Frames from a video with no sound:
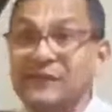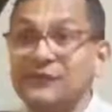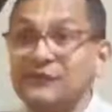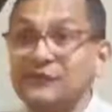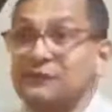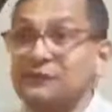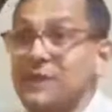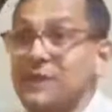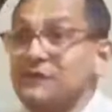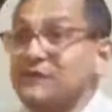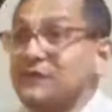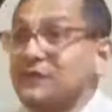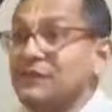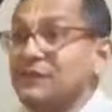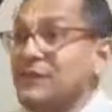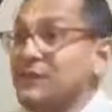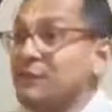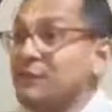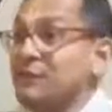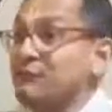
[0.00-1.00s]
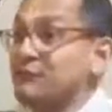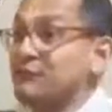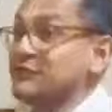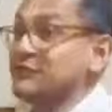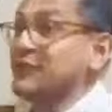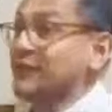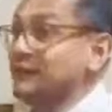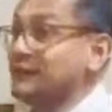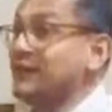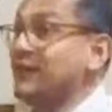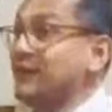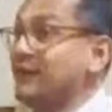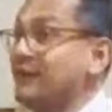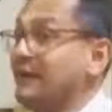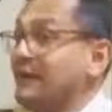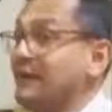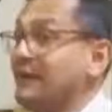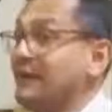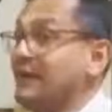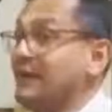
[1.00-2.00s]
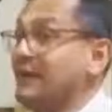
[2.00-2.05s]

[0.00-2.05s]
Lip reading: So he's basically hearing Krishna Katha.